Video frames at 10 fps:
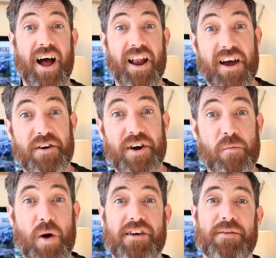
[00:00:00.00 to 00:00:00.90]
Hello
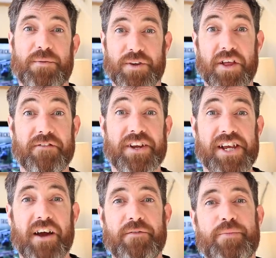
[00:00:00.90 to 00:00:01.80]
and welcome to another
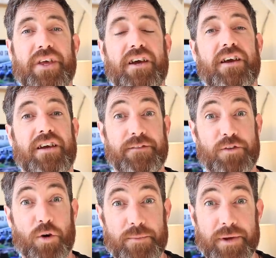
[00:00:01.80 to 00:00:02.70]
video. You've
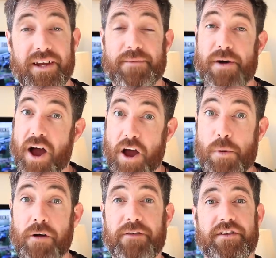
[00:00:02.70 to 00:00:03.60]
joined me in my home
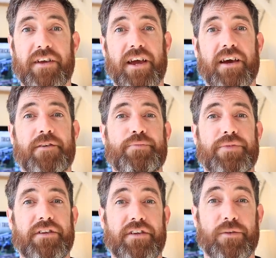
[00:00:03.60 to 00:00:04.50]
office here.
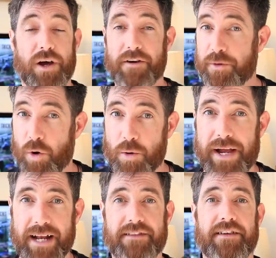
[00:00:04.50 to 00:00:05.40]
This is where I do all
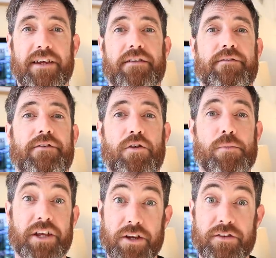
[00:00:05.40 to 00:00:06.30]
my editing for all
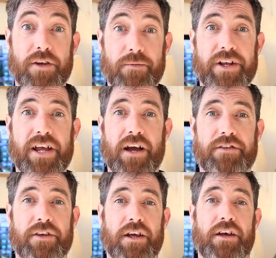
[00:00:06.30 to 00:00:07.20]
my YouTube
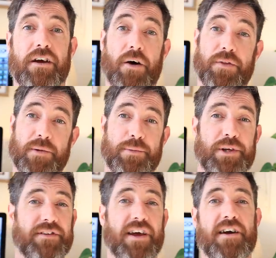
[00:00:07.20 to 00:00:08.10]
videos on the
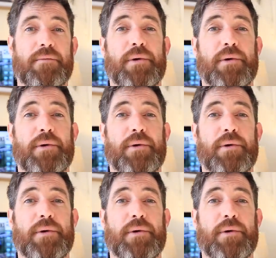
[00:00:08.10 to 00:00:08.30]
computer